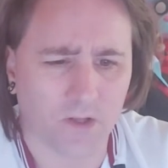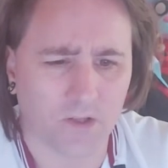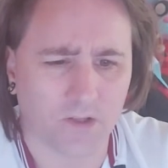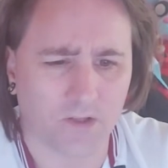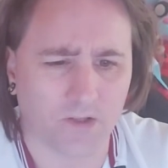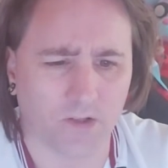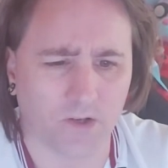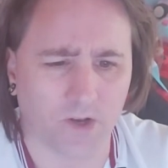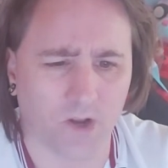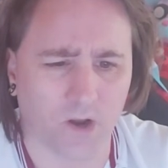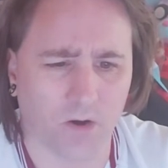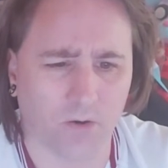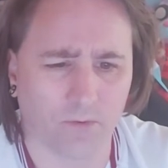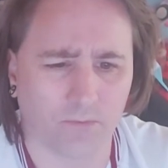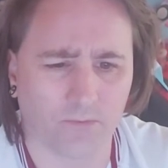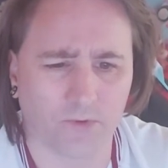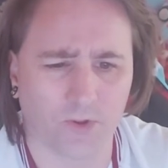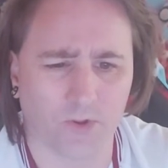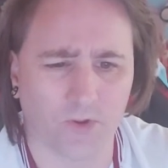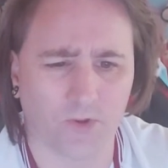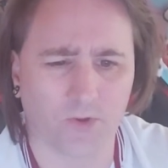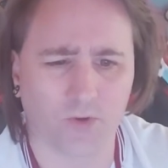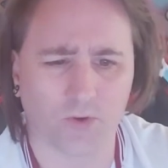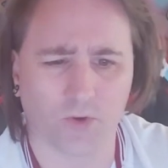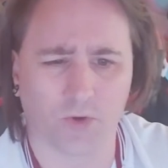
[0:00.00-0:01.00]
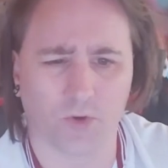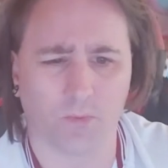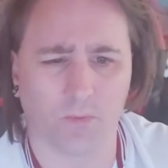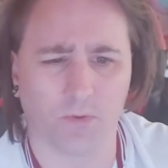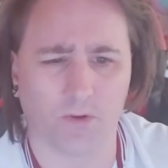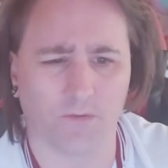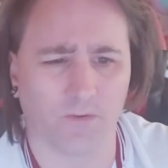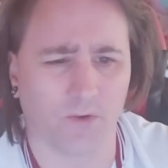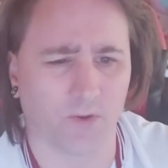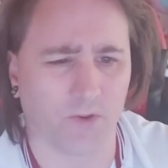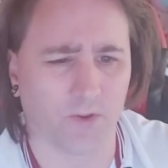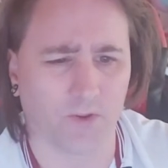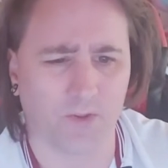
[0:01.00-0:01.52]
You know, there's a couple
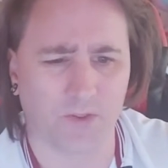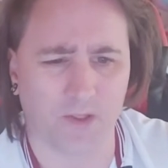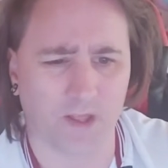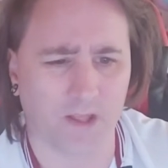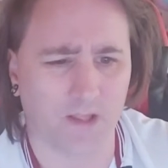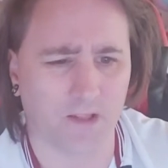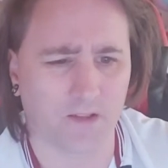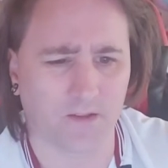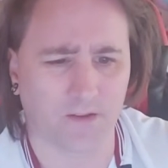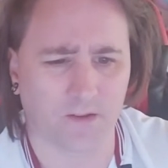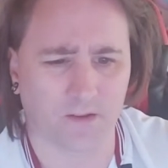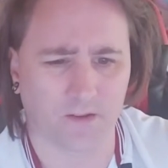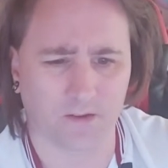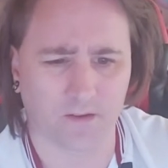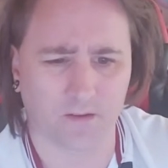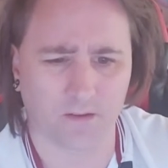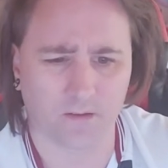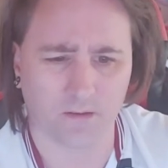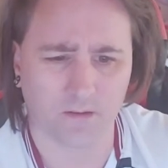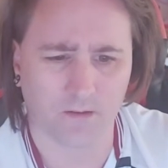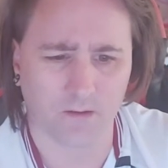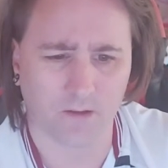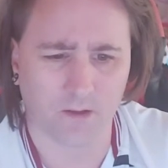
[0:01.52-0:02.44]
of other things.